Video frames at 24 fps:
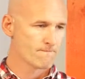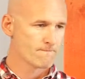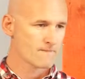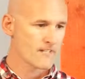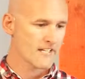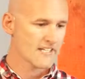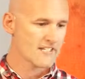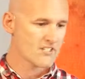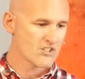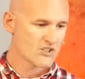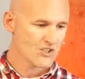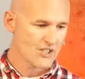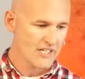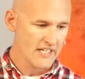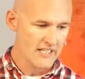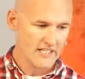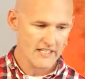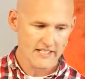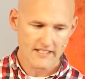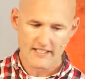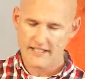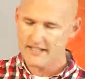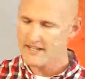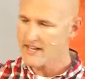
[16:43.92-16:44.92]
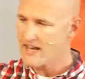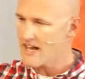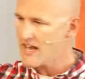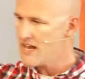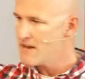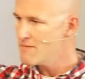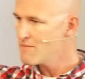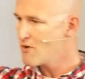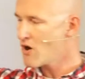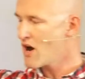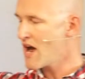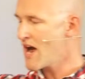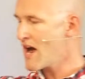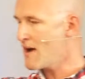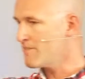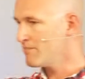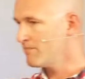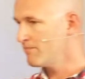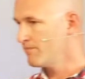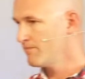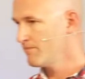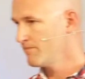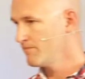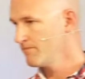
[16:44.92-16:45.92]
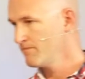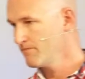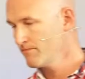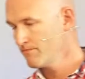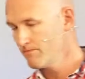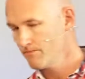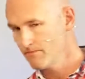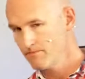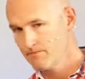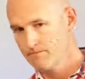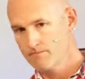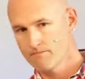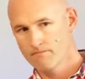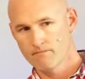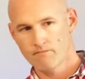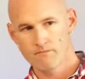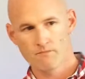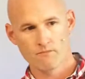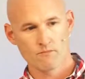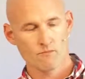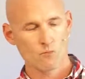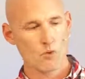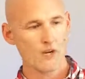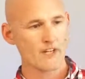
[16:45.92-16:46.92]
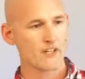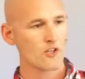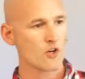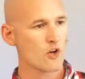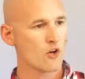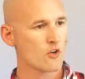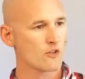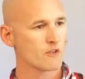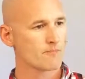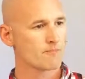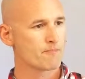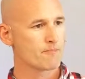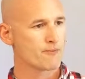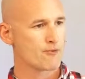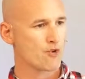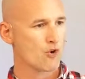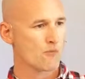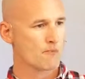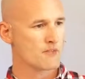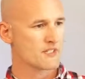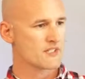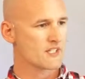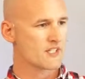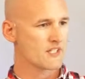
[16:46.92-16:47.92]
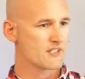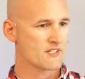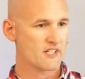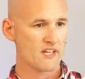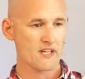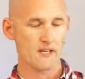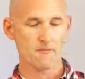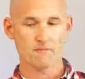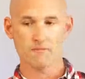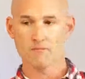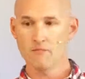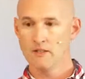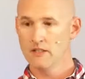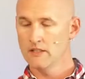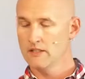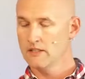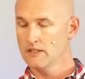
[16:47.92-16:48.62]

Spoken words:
He's seen it in Abraham, where God promises him